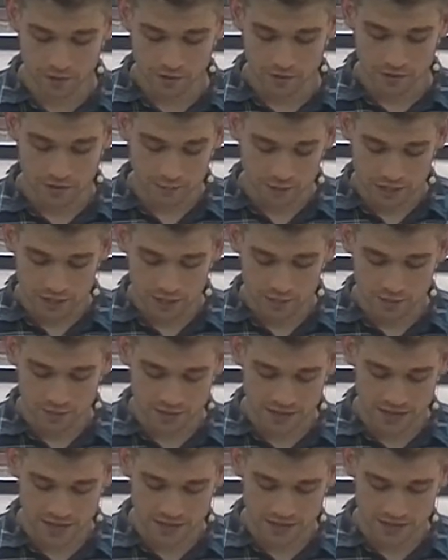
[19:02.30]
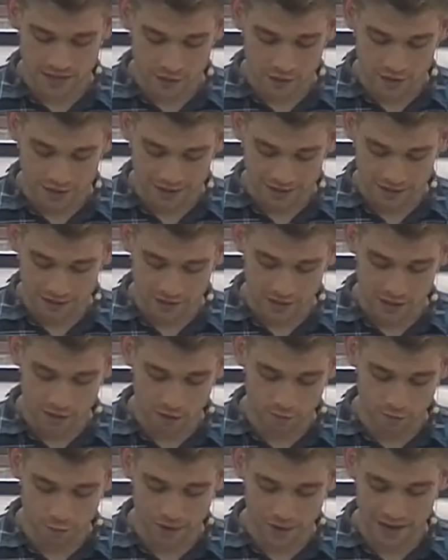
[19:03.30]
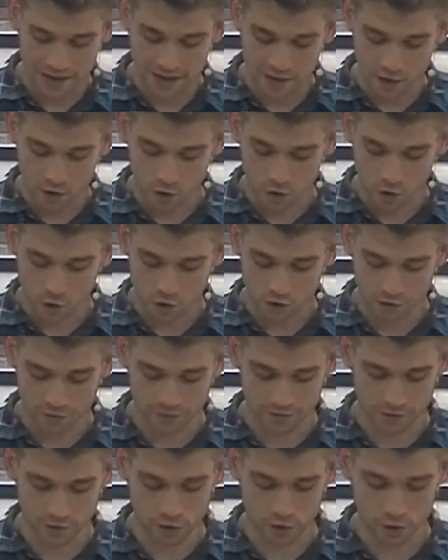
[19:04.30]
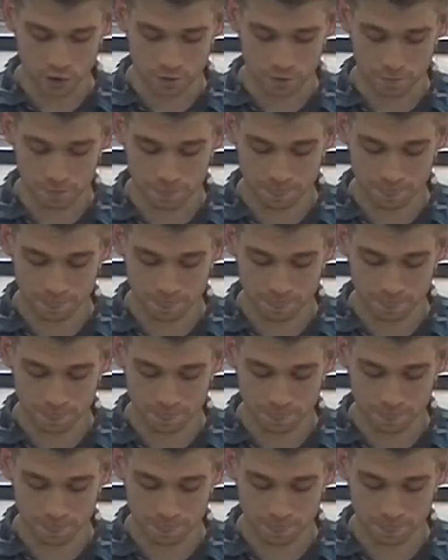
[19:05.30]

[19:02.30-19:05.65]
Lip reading: then James says they are guilty of breaking all of the law